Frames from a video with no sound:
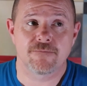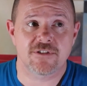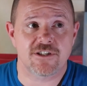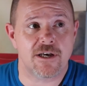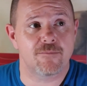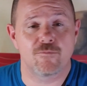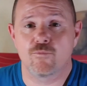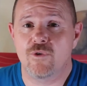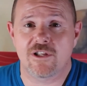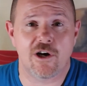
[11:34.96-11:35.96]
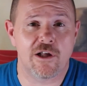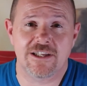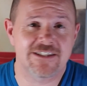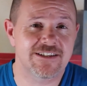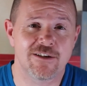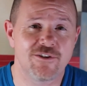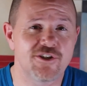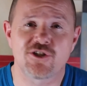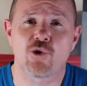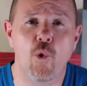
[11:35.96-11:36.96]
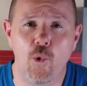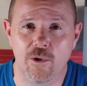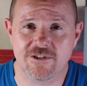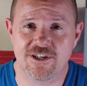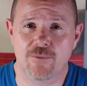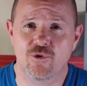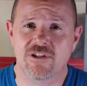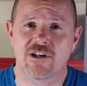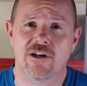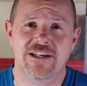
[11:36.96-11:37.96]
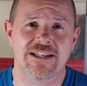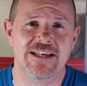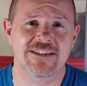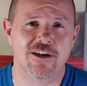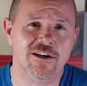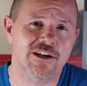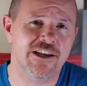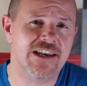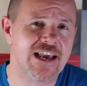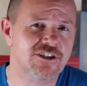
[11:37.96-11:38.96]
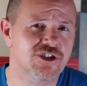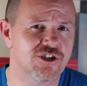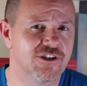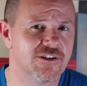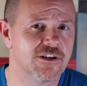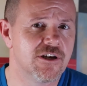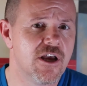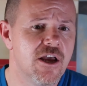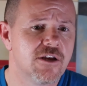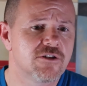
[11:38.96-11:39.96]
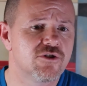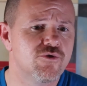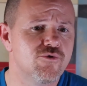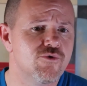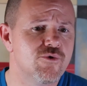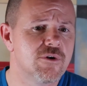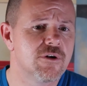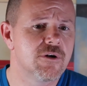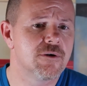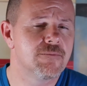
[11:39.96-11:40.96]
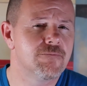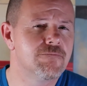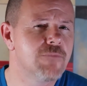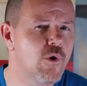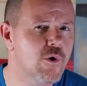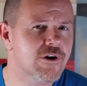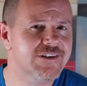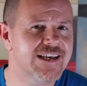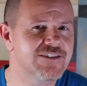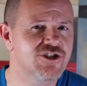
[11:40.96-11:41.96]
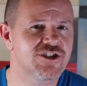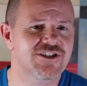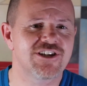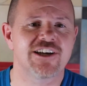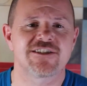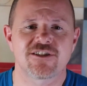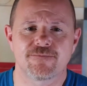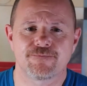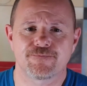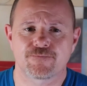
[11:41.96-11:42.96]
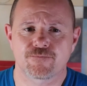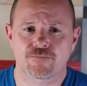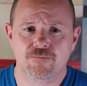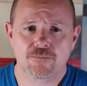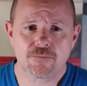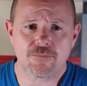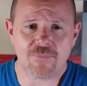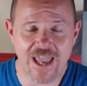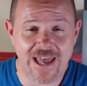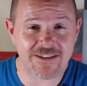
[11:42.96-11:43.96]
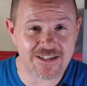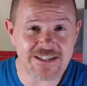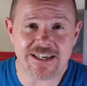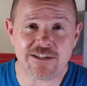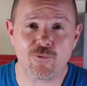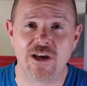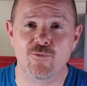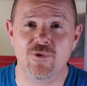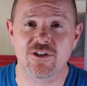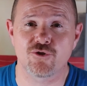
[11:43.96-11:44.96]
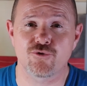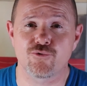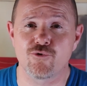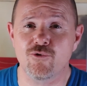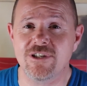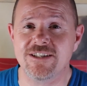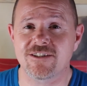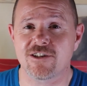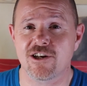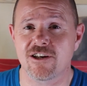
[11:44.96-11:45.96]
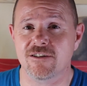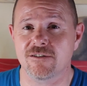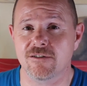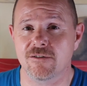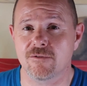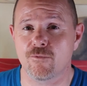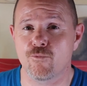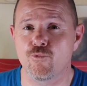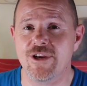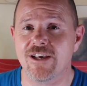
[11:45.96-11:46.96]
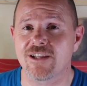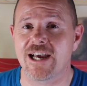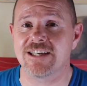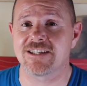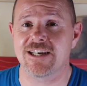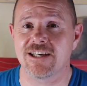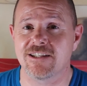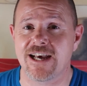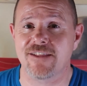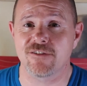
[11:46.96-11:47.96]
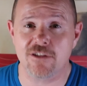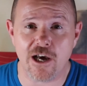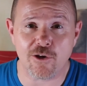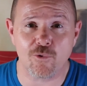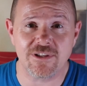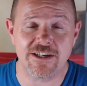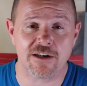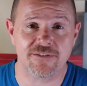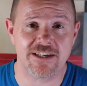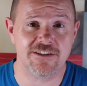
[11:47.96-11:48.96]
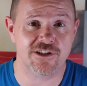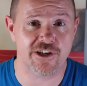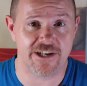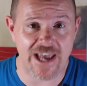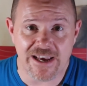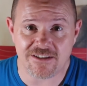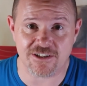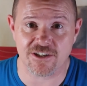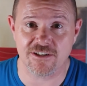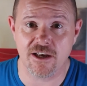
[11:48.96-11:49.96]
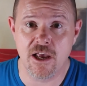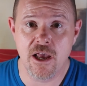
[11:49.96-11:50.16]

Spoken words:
Some will call it still the soul. Some will call it's our connection to more than just us. And this is when we truly start realizing that not only are things connected,